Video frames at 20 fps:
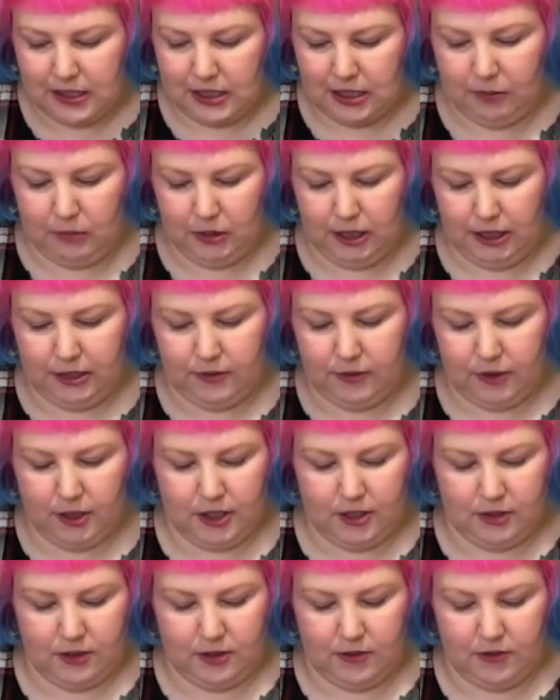seem like a very
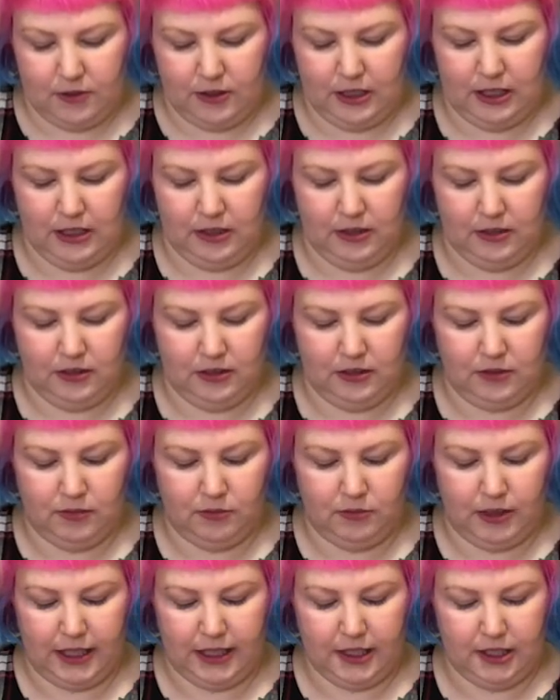sort of
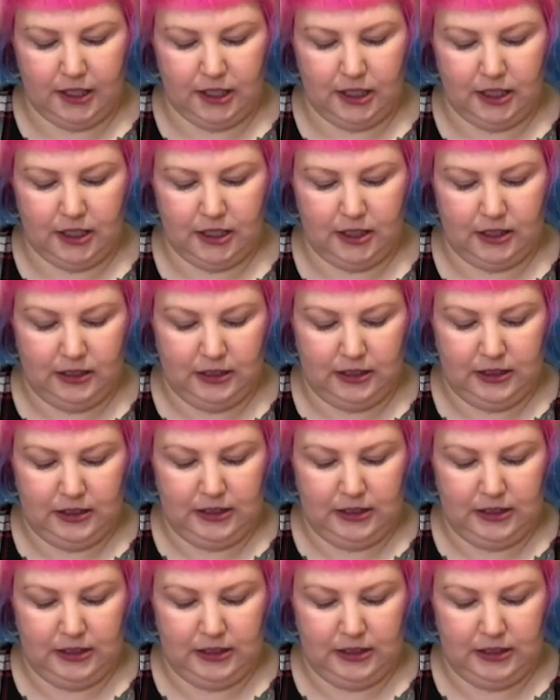regular,